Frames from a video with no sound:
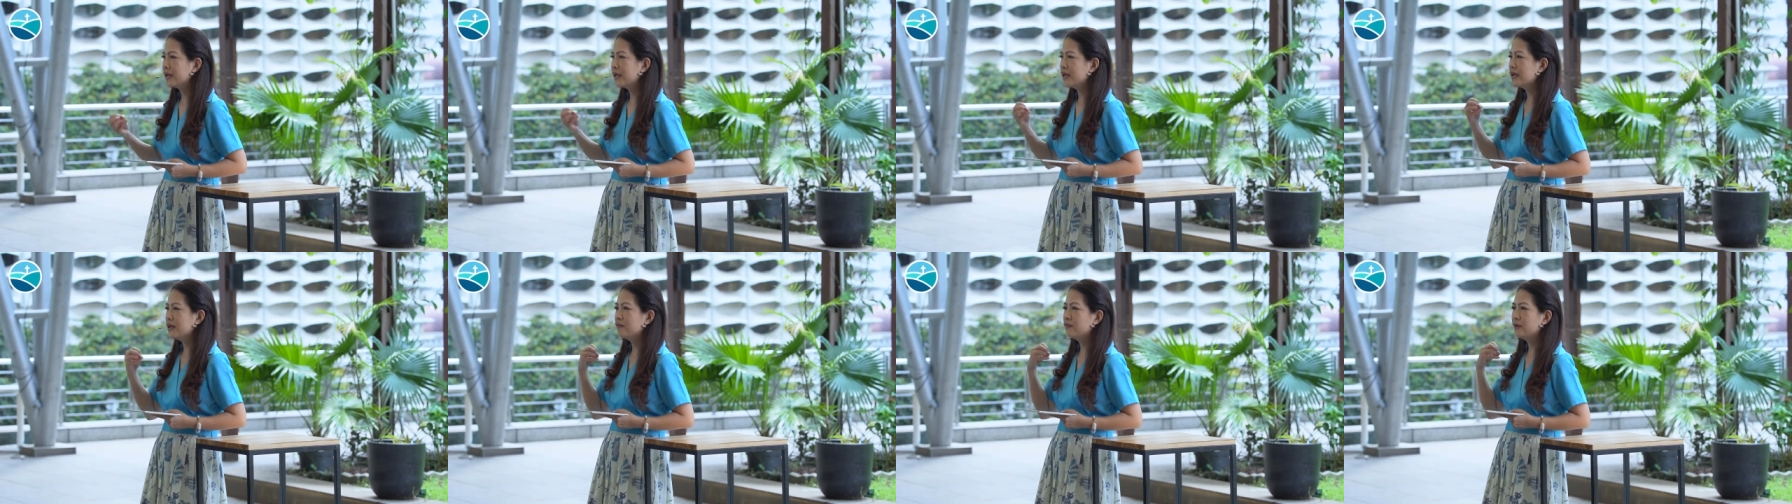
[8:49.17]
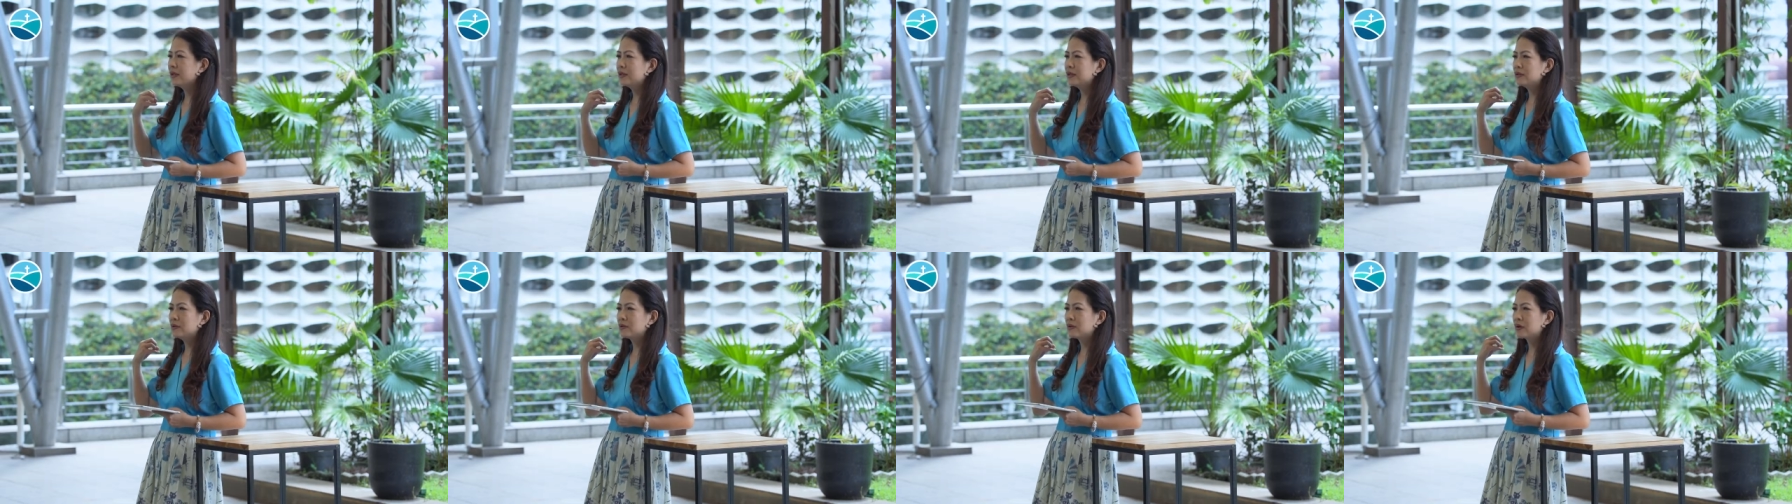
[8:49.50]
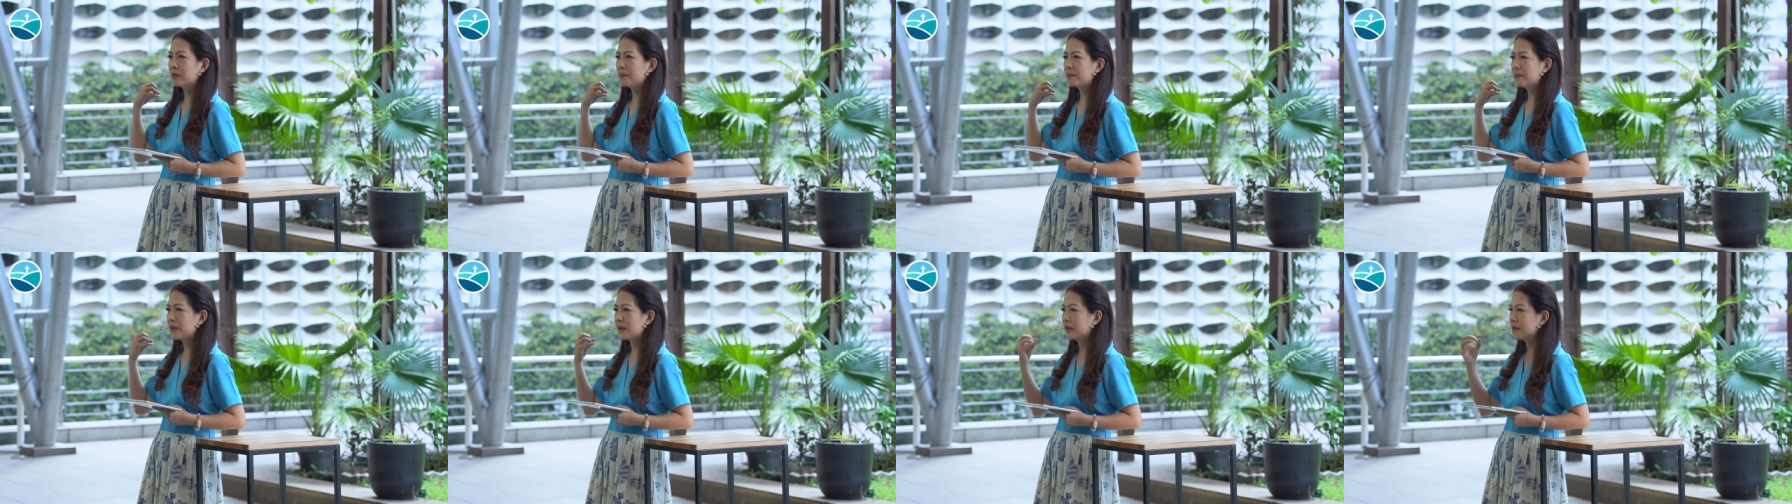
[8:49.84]
even your
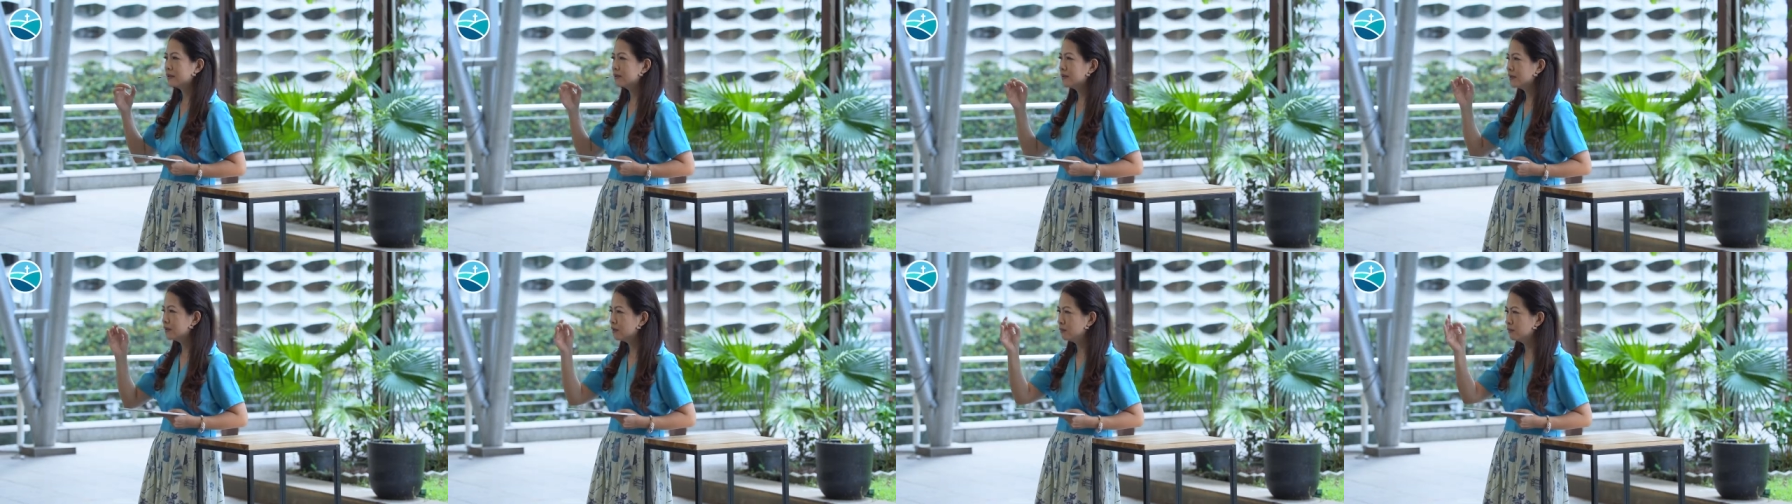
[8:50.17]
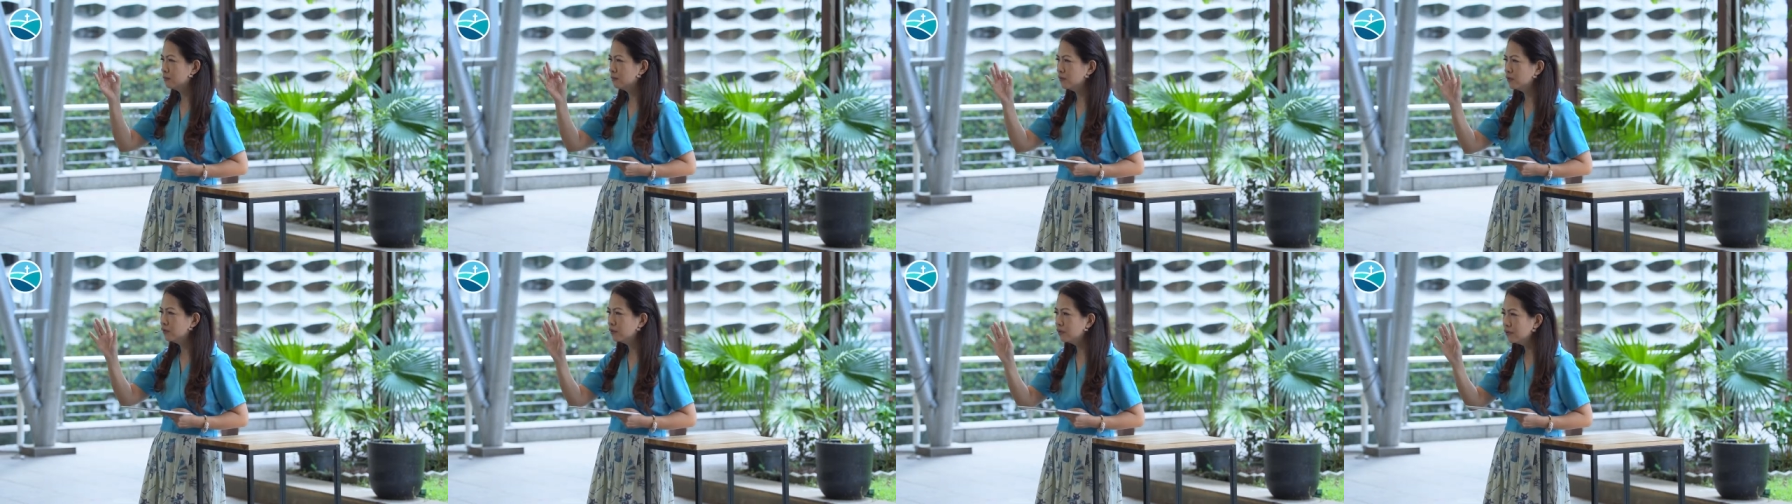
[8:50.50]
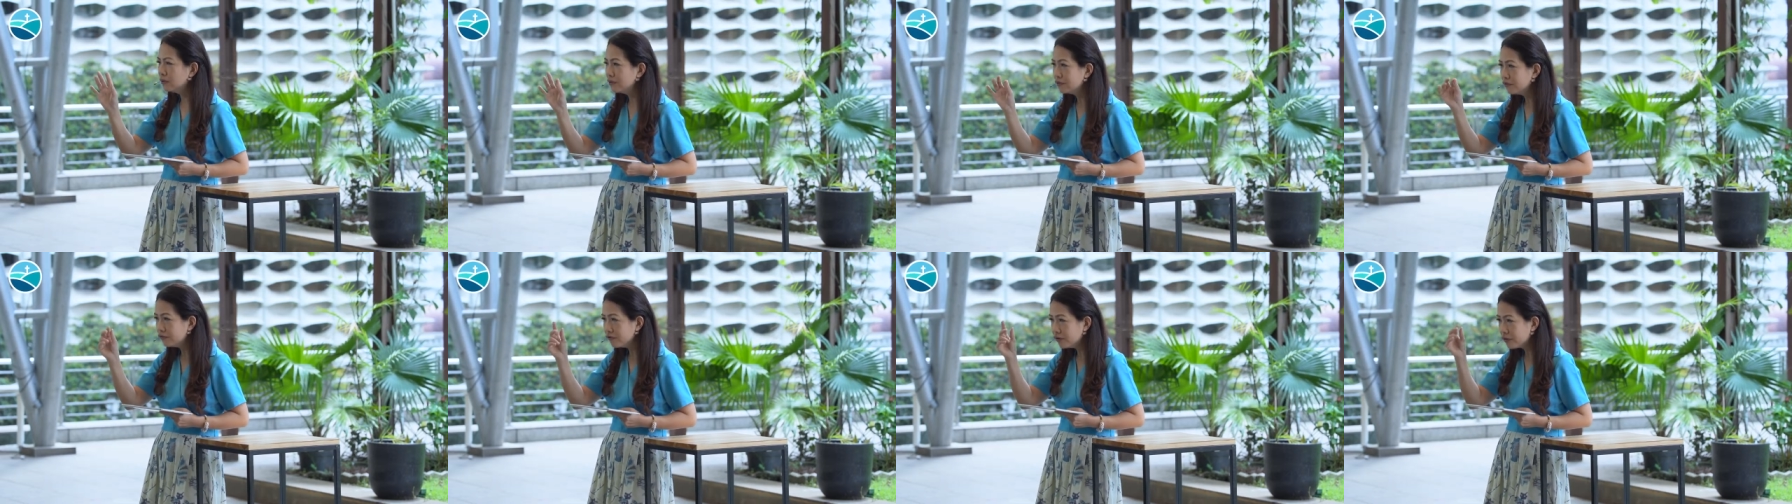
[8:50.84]
ability to
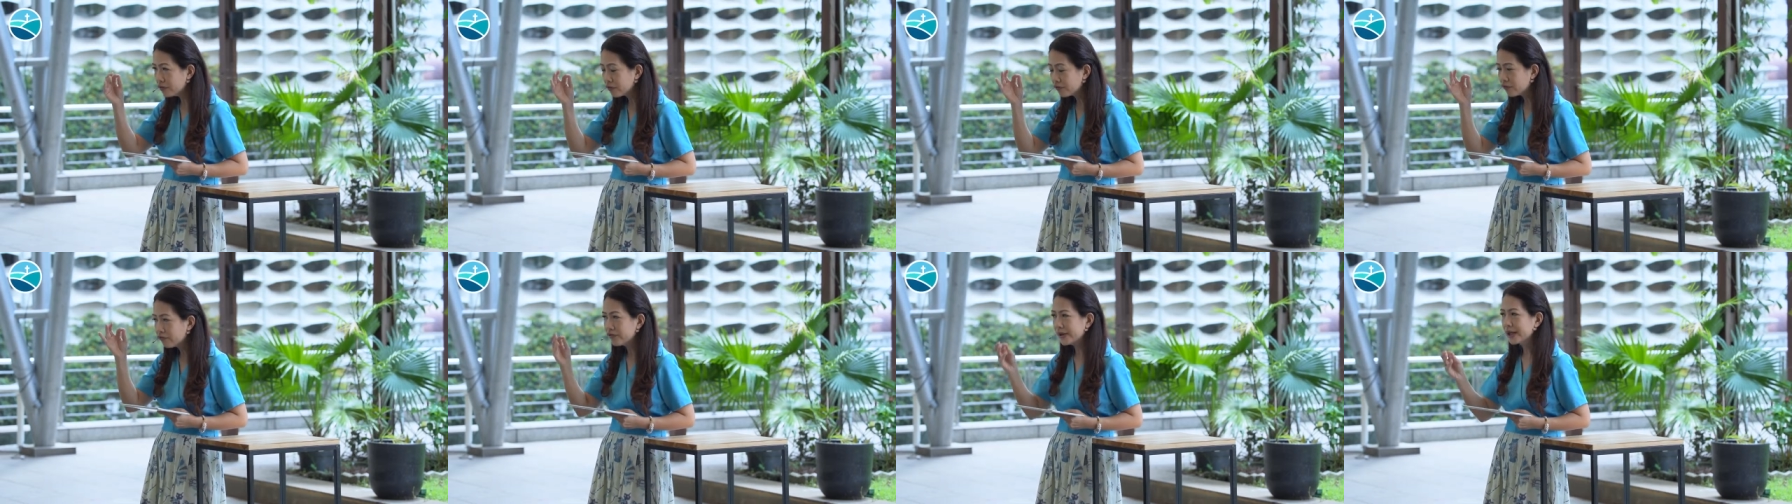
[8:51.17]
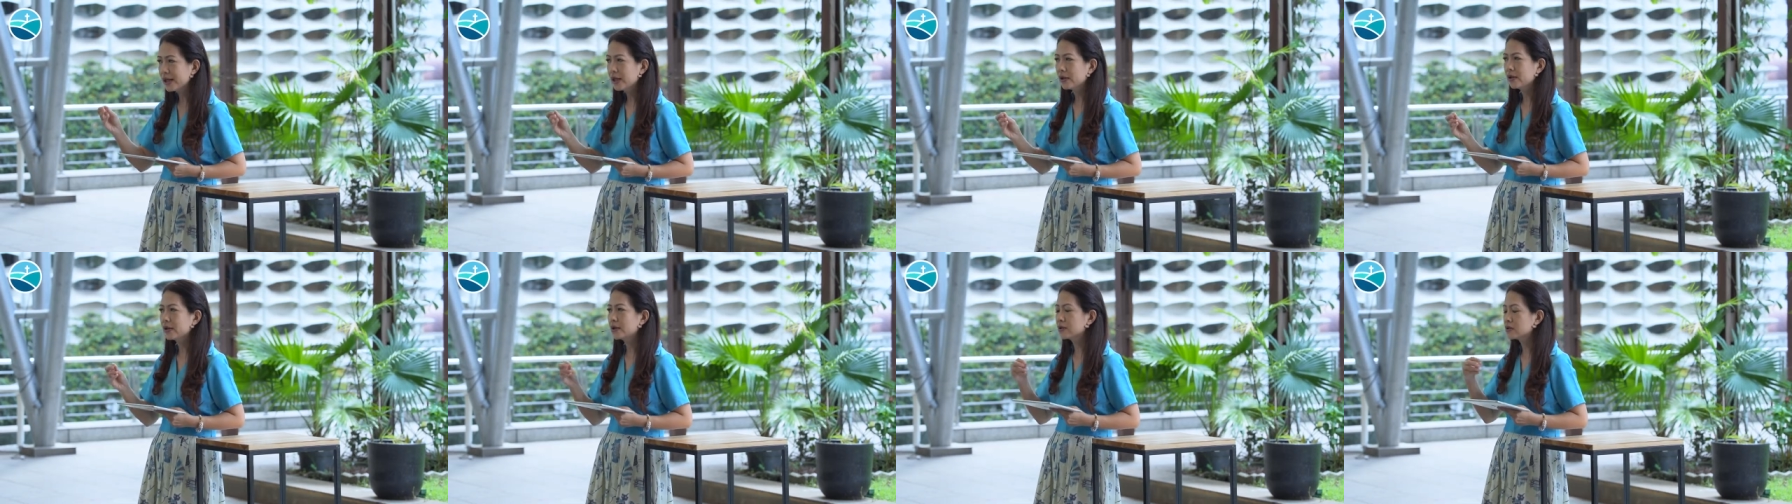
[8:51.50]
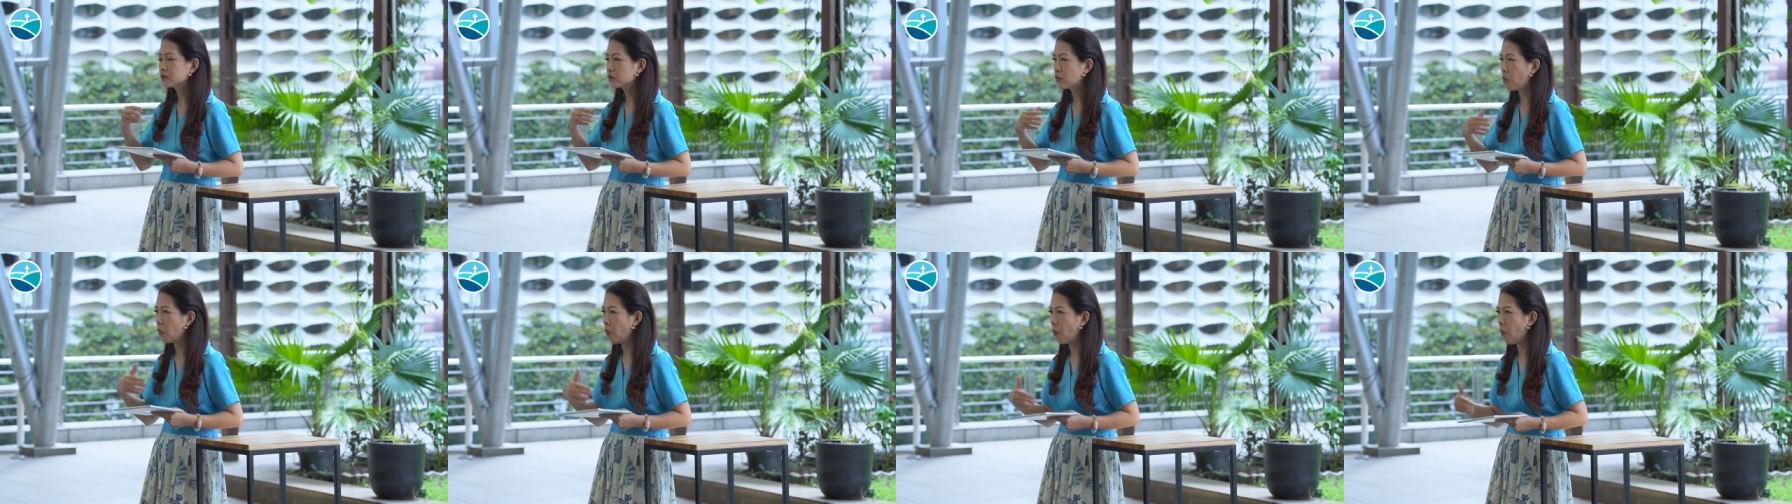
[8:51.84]
move your finger,
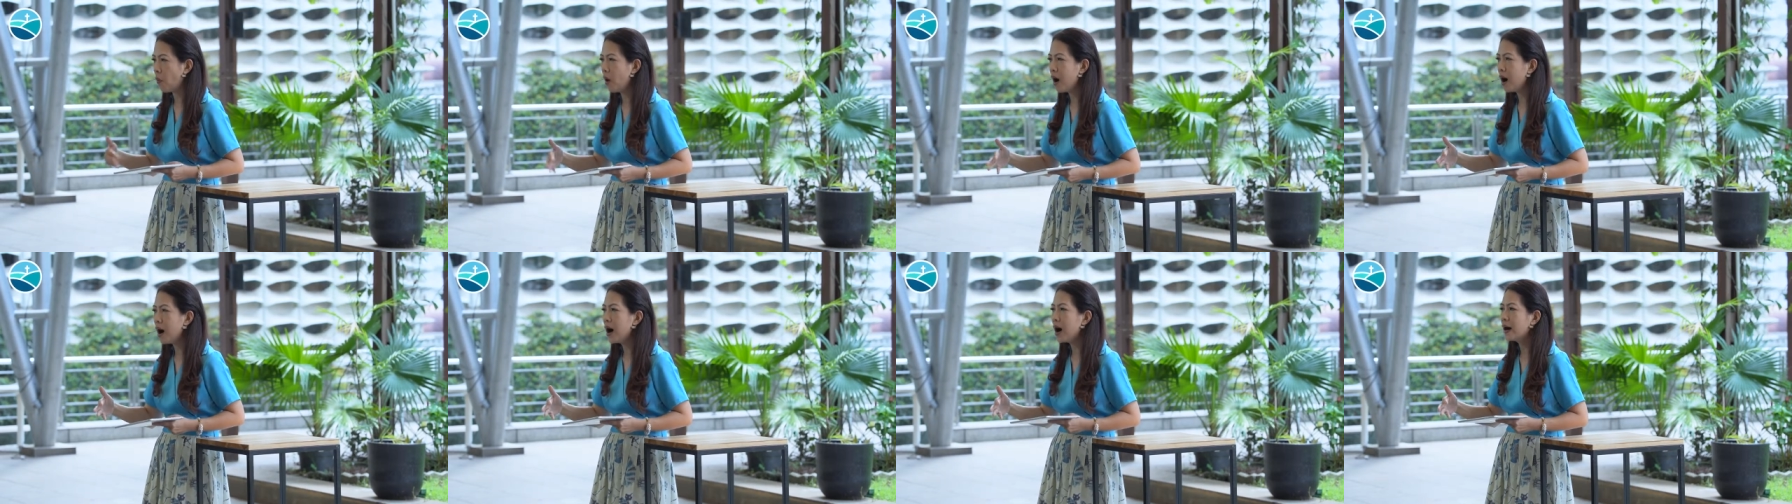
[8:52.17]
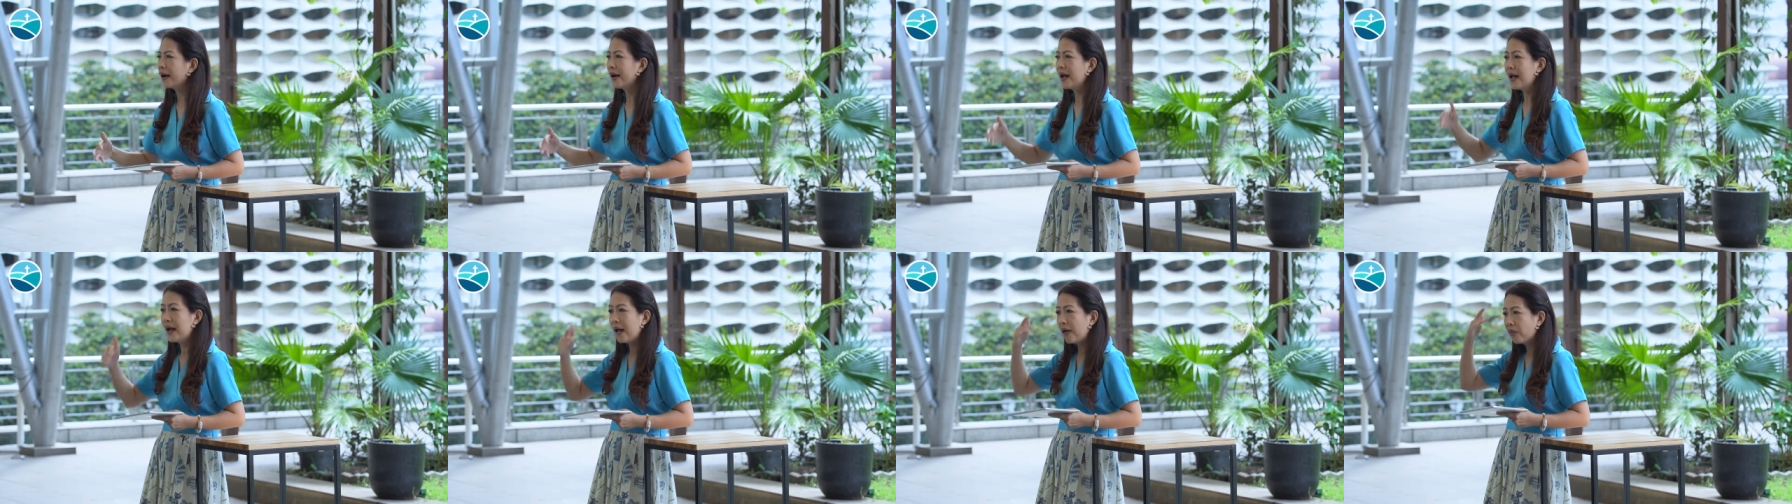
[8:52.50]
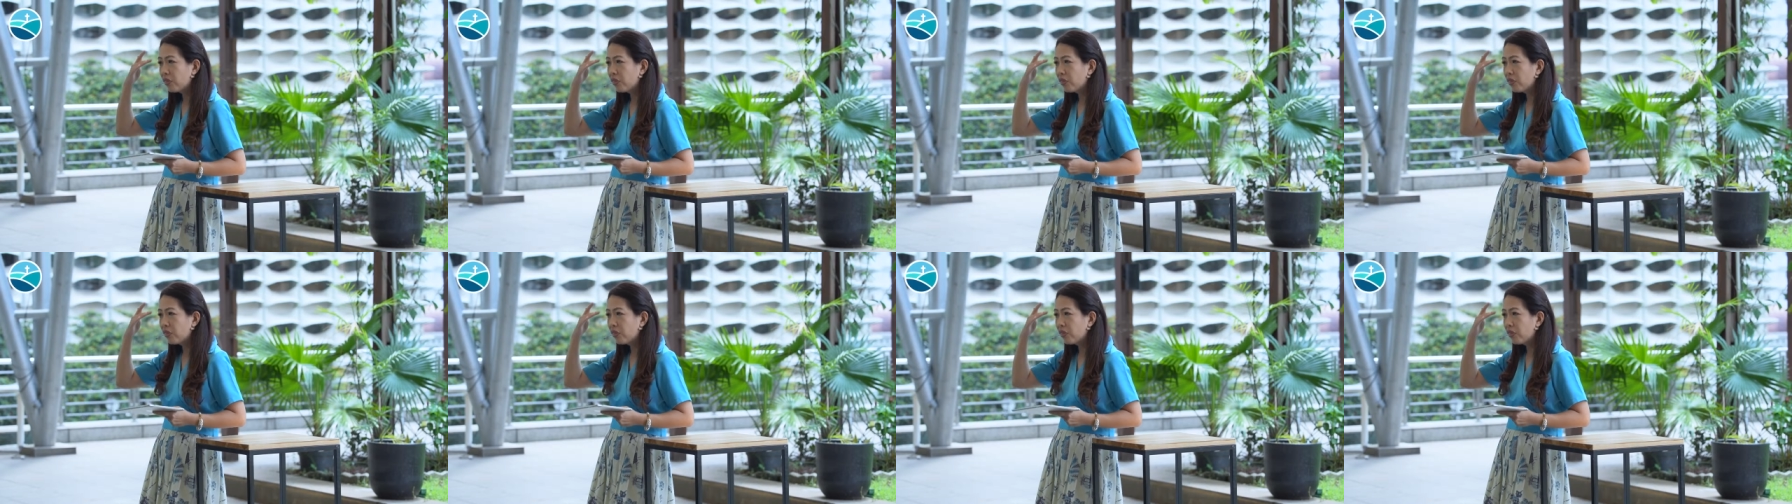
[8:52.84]
to walk,